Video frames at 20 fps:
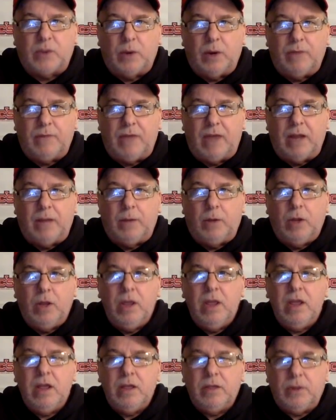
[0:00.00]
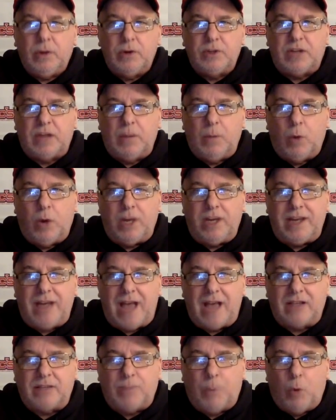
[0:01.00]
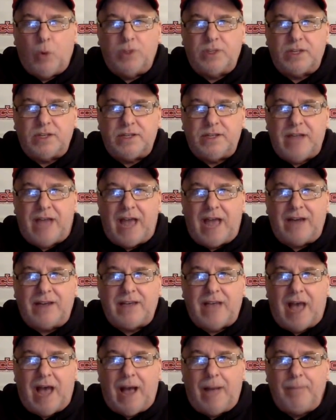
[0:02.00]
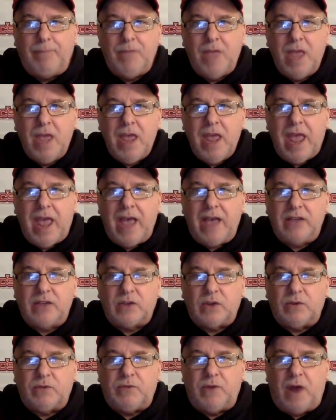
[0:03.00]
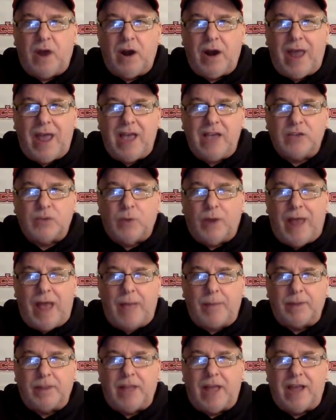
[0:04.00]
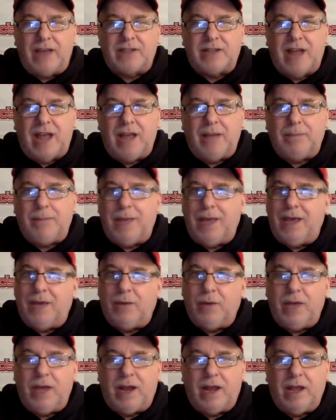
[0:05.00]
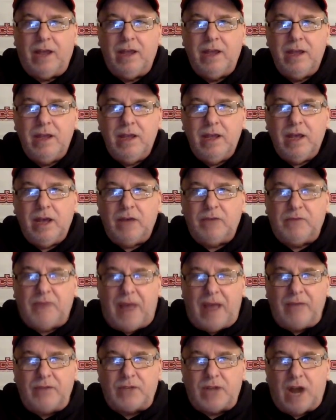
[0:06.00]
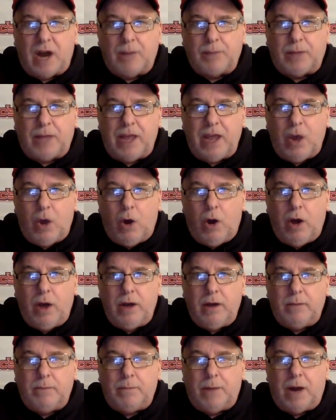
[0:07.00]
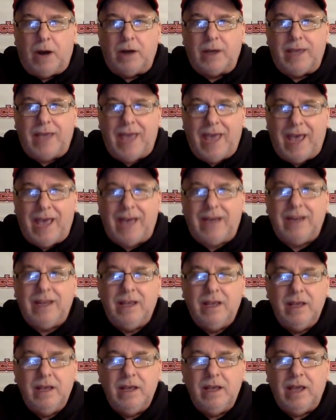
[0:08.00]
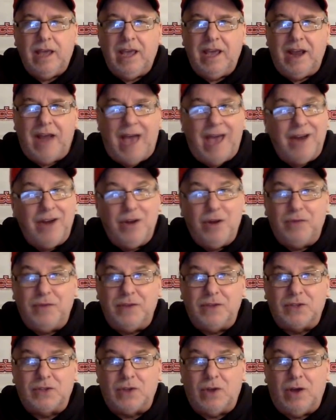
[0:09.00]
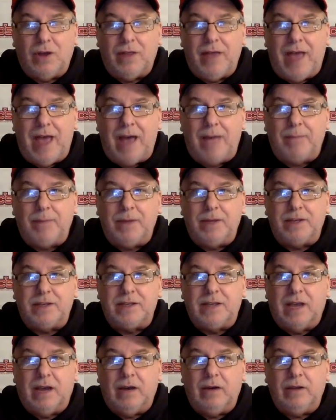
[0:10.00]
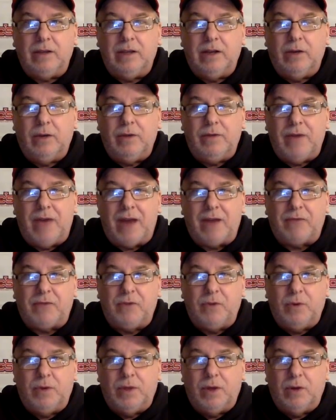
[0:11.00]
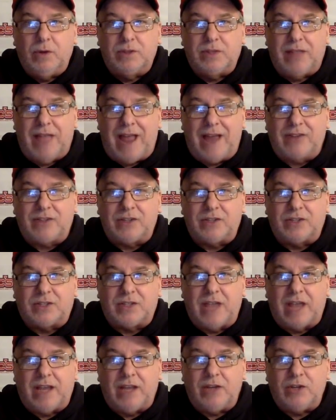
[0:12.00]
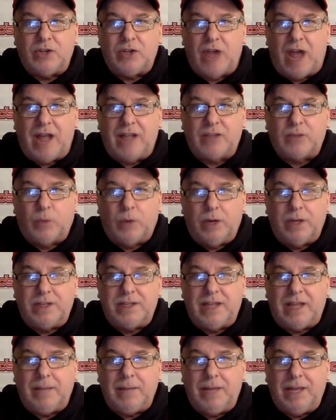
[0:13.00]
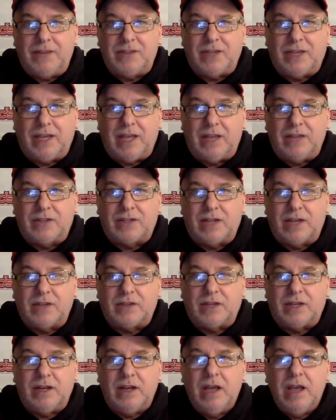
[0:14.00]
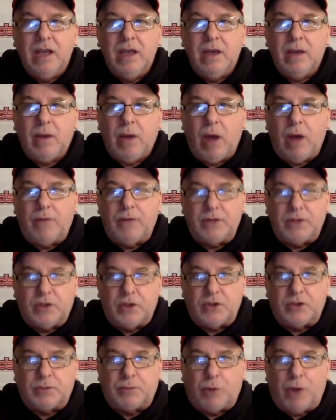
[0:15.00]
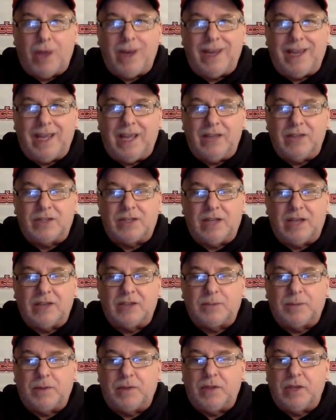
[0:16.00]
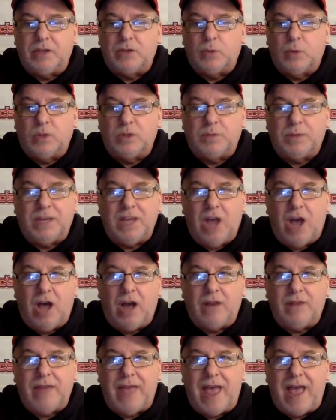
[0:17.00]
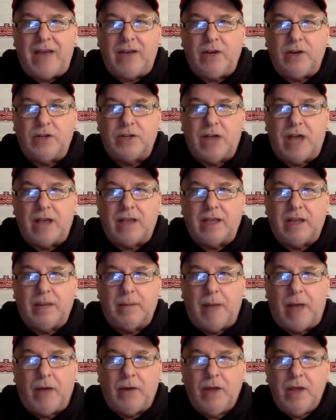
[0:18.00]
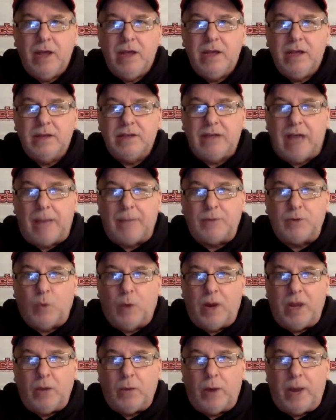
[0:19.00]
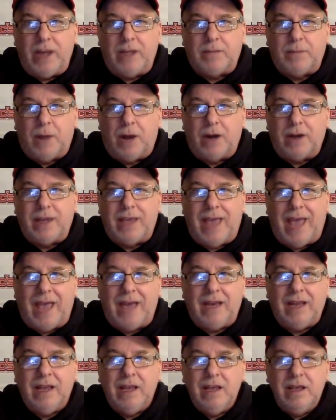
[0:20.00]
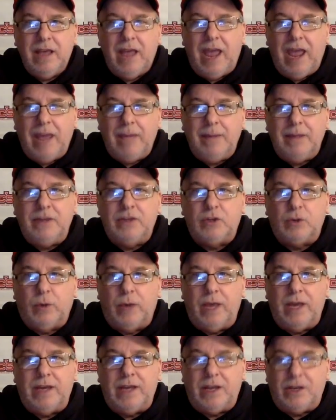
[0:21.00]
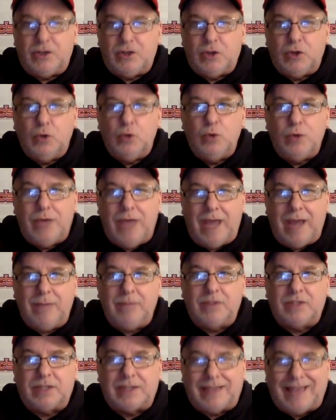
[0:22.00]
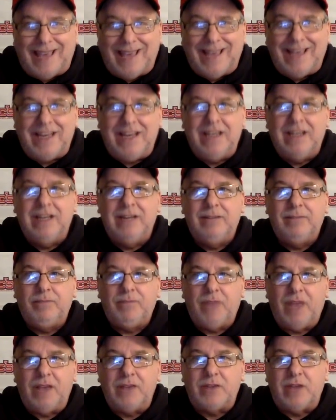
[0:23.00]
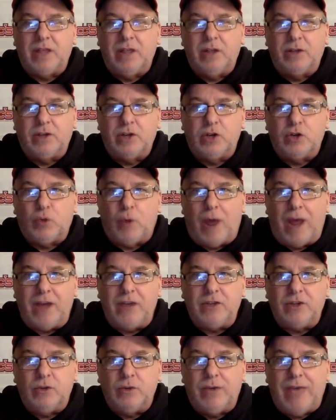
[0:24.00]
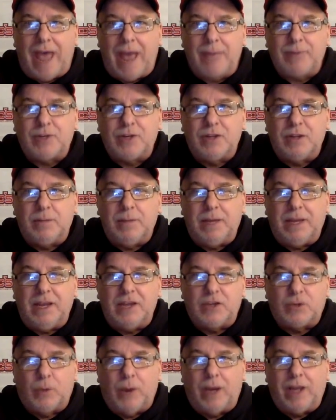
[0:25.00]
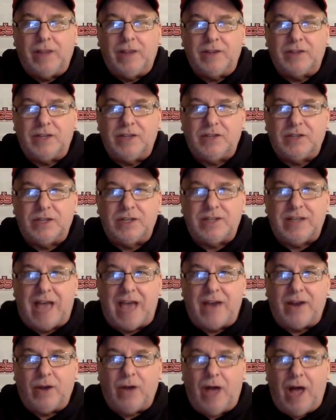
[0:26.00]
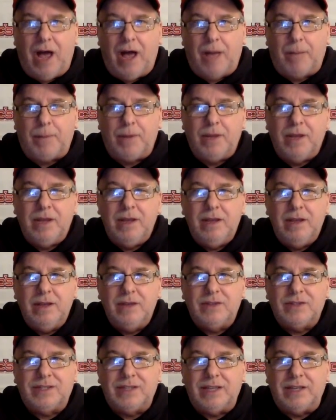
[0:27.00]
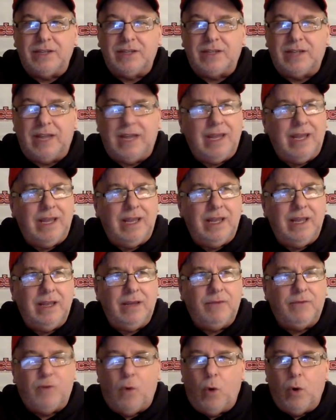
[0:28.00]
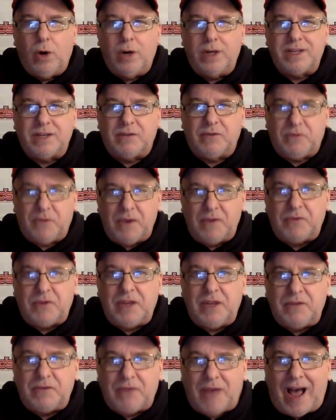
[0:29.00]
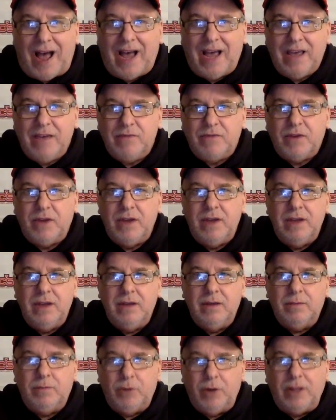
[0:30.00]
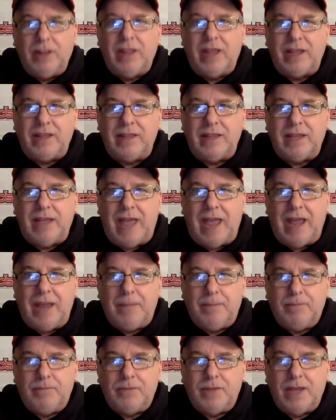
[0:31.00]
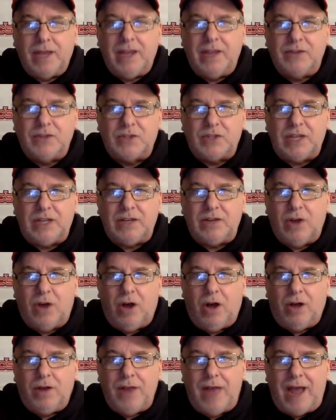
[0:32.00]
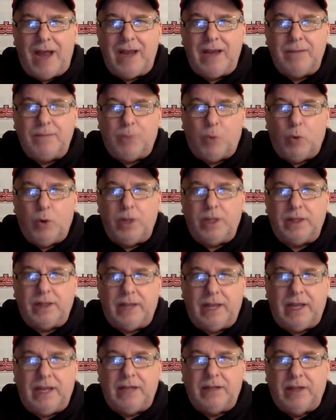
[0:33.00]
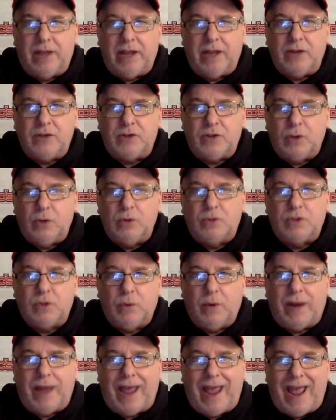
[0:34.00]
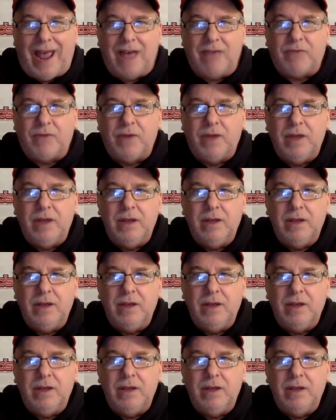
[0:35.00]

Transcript: They're available Thursday morning, DocSports.com. As far as what happened last night, man, we had a, a five-star play on Marquette. And I don't know if you saw that, but, uh, you know, we've had a few of those last-second shots where a team hits against us and covers the spread against us. But this was beyond that. You're talking about top 20 ranked Marquette aiming to end a two game skid as they look to try to capture the Big East regular season title up 64 to 55. Pretty late in the game against Seton Hall. Nine point lead, laying two, two and a half.